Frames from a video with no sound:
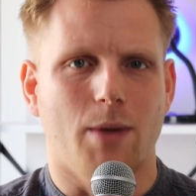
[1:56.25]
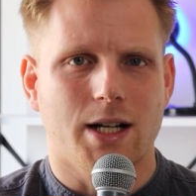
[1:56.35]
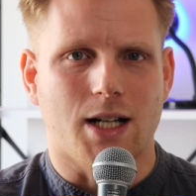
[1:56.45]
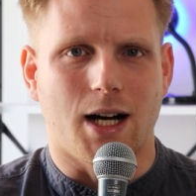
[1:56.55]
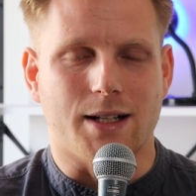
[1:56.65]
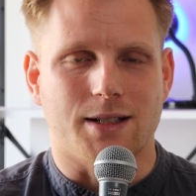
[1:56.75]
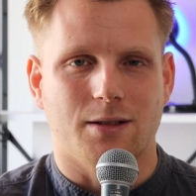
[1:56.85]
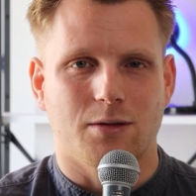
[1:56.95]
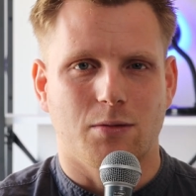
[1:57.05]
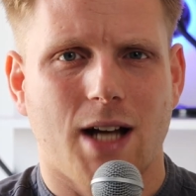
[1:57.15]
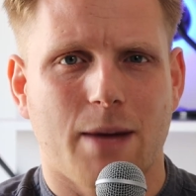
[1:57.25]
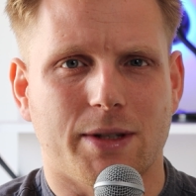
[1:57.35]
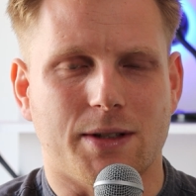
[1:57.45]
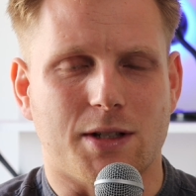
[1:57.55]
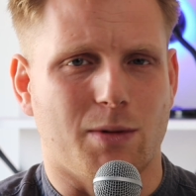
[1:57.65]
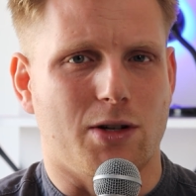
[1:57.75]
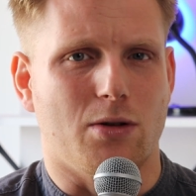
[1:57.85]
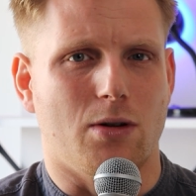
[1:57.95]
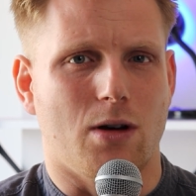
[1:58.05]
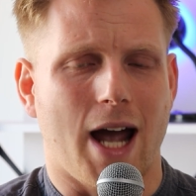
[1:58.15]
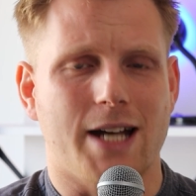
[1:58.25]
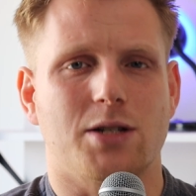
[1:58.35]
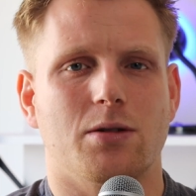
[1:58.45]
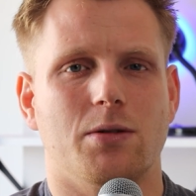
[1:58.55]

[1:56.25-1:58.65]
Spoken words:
might ask, what happens when your 8